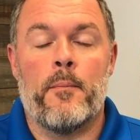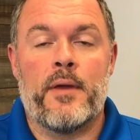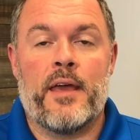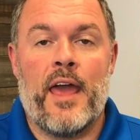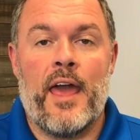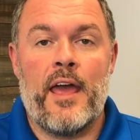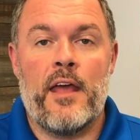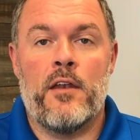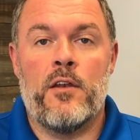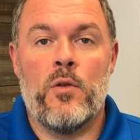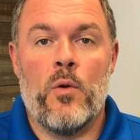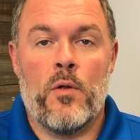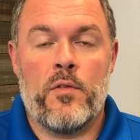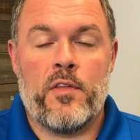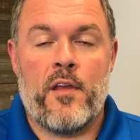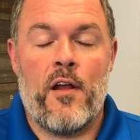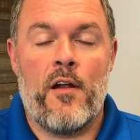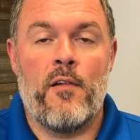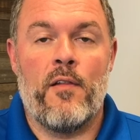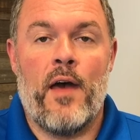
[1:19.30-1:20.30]
Canton,
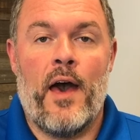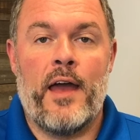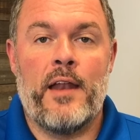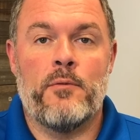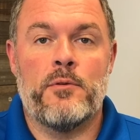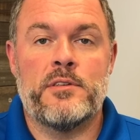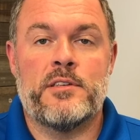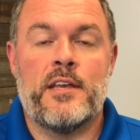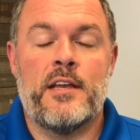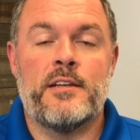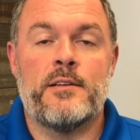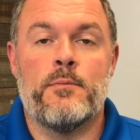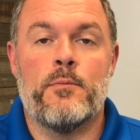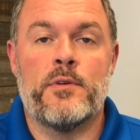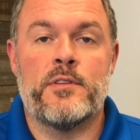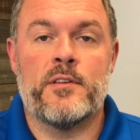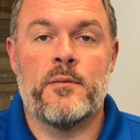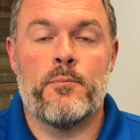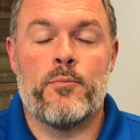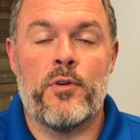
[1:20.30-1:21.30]
North Carolina was hit
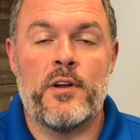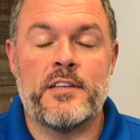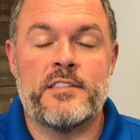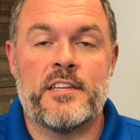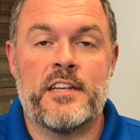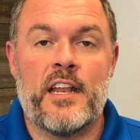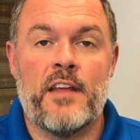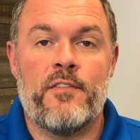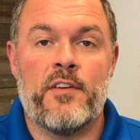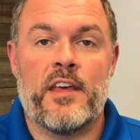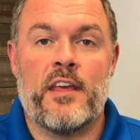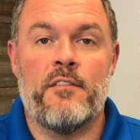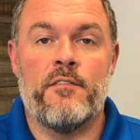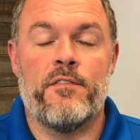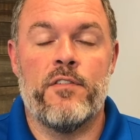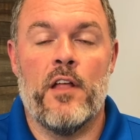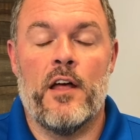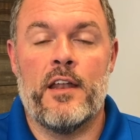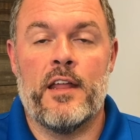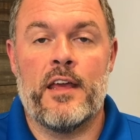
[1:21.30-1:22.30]
with some pretty significant
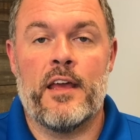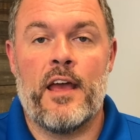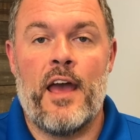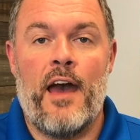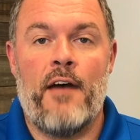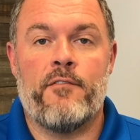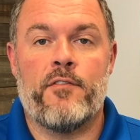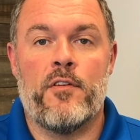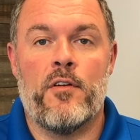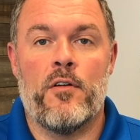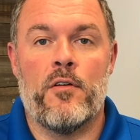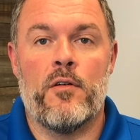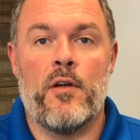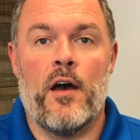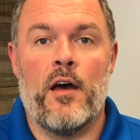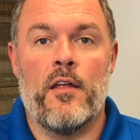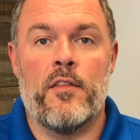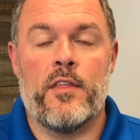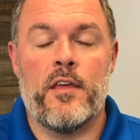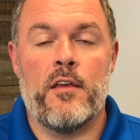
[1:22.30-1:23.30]
flooding after
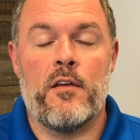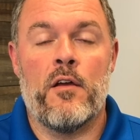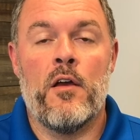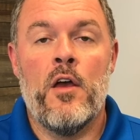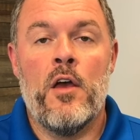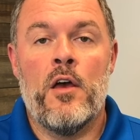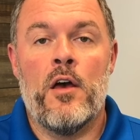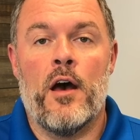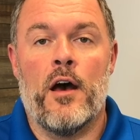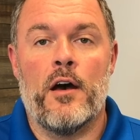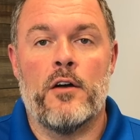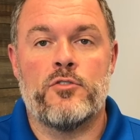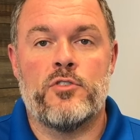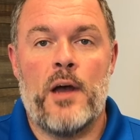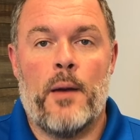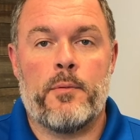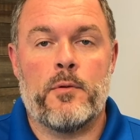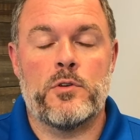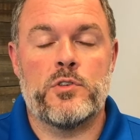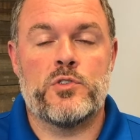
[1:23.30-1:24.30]
the
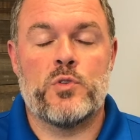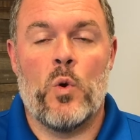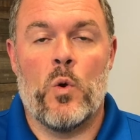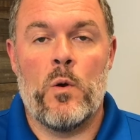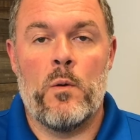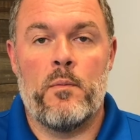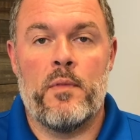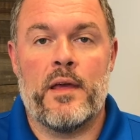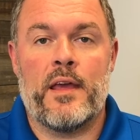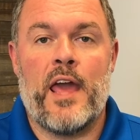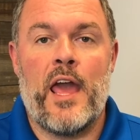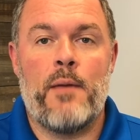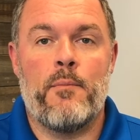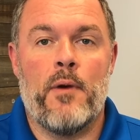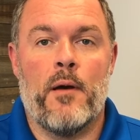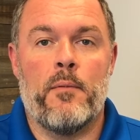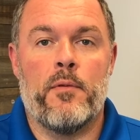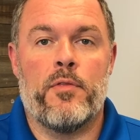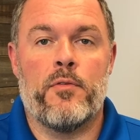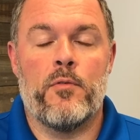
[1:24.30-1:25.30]
tropical storm that came
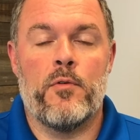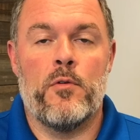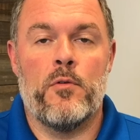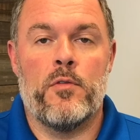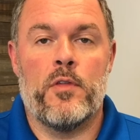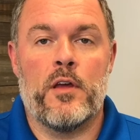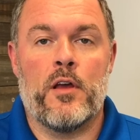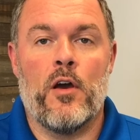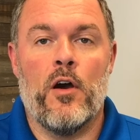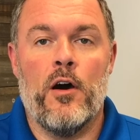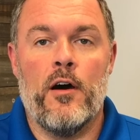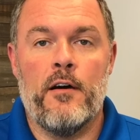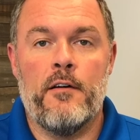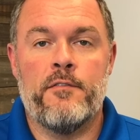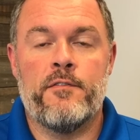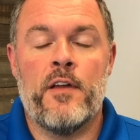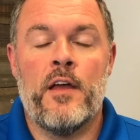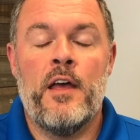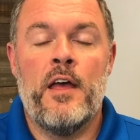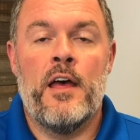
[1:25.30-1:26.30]
up through the
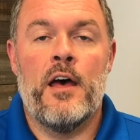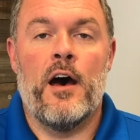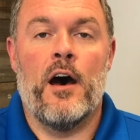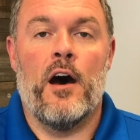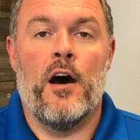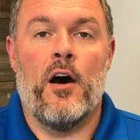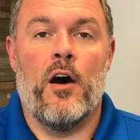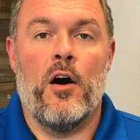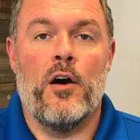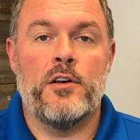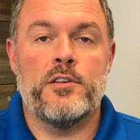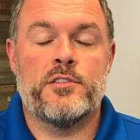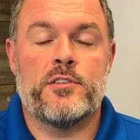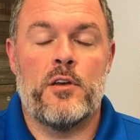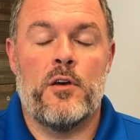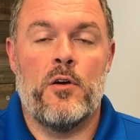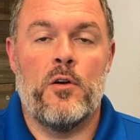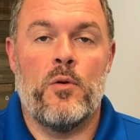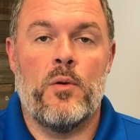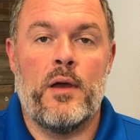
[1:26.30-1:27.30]
Gulf.
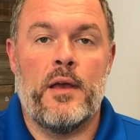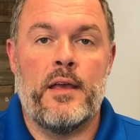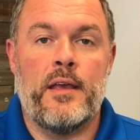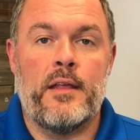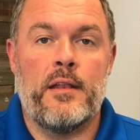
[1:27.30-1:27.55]
Also,